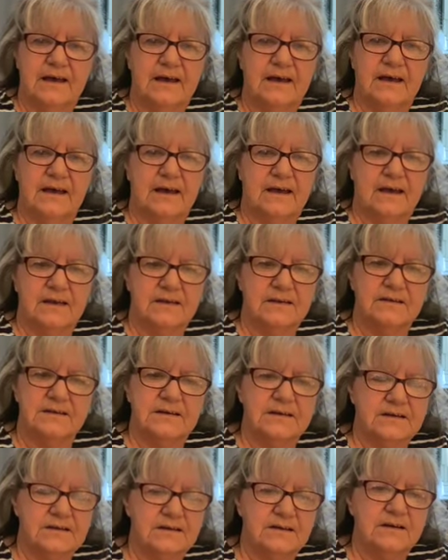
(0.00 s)
And,
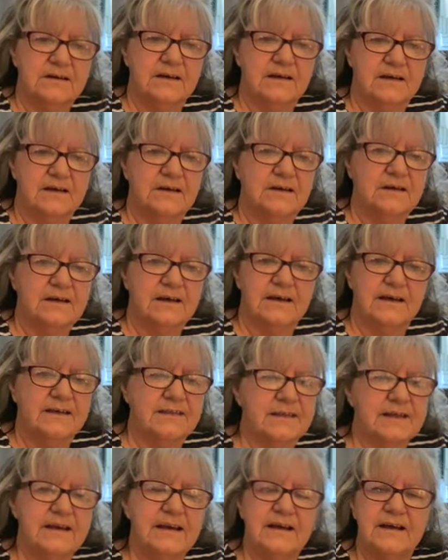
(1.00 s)
and
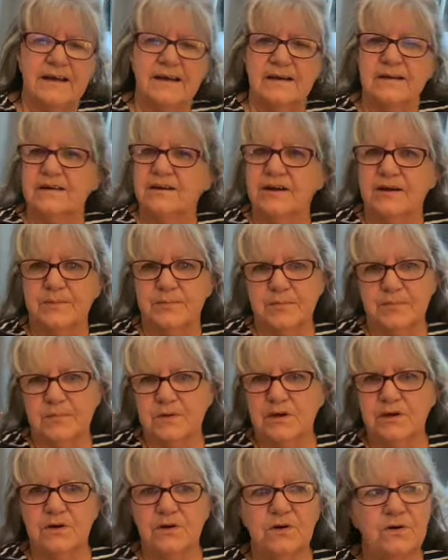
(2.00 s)
then I end up,
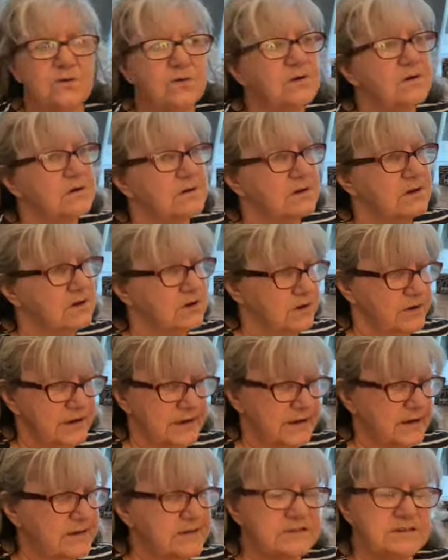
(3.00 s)
you know,
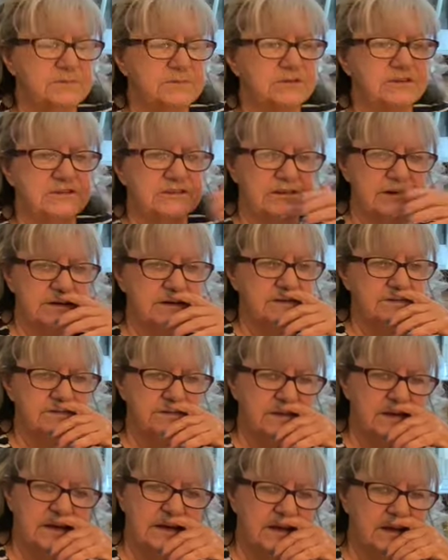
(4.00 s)
looking at some stuff,
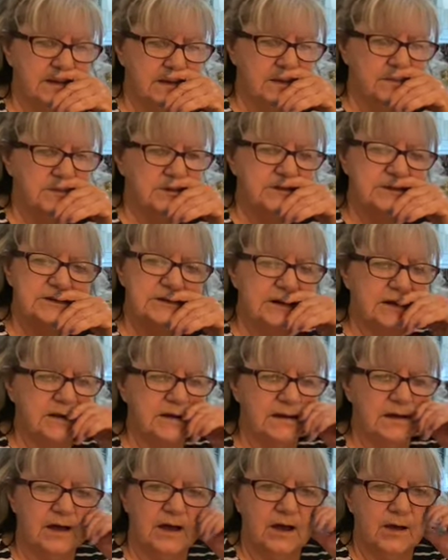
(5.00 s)
and I end up
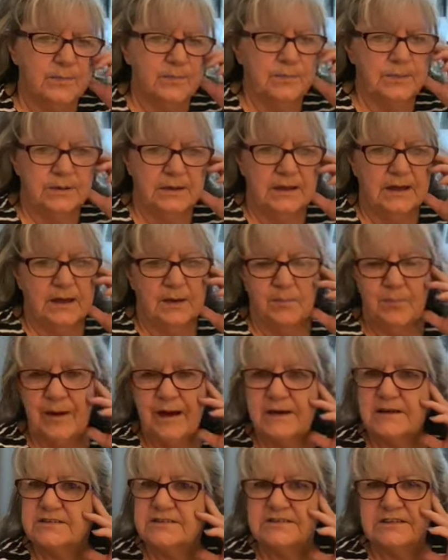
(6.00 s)
staying up
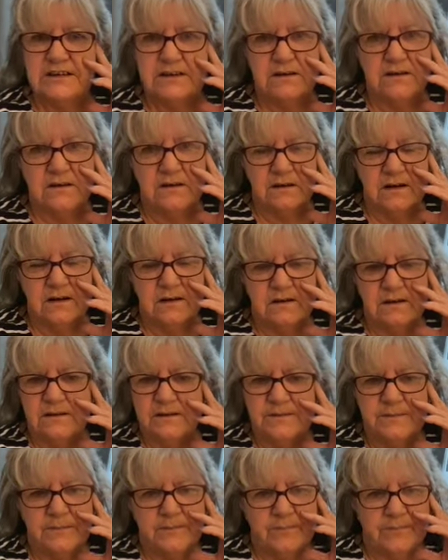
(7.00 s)
past ten o'clock.
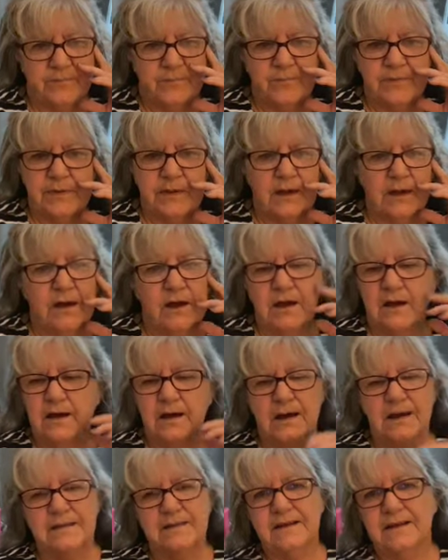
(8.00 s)

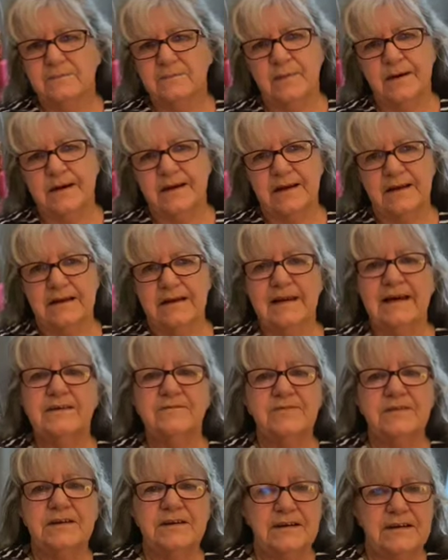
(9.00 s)
And then by
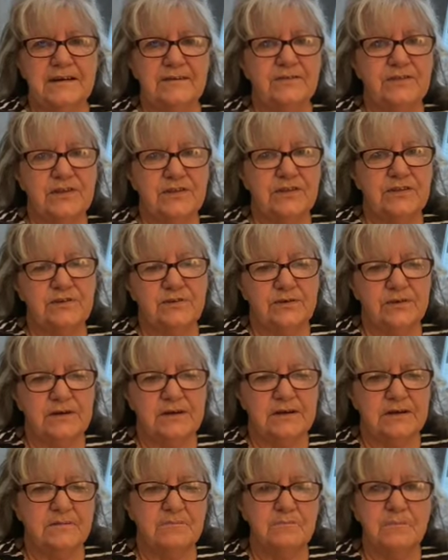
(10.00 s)
eleven, eleven
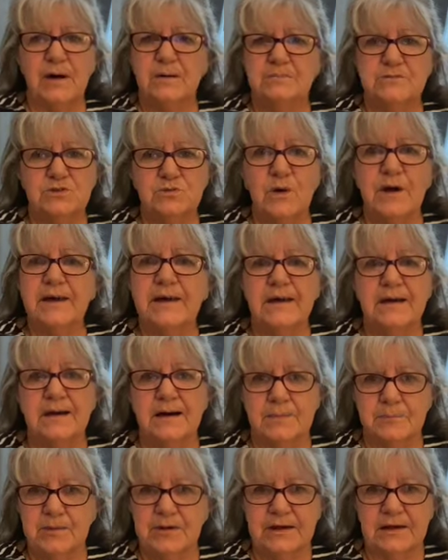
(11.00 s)
thirty, mom's waking
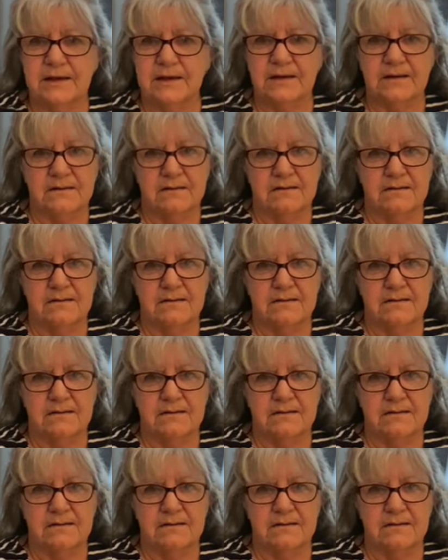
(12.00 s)
up again.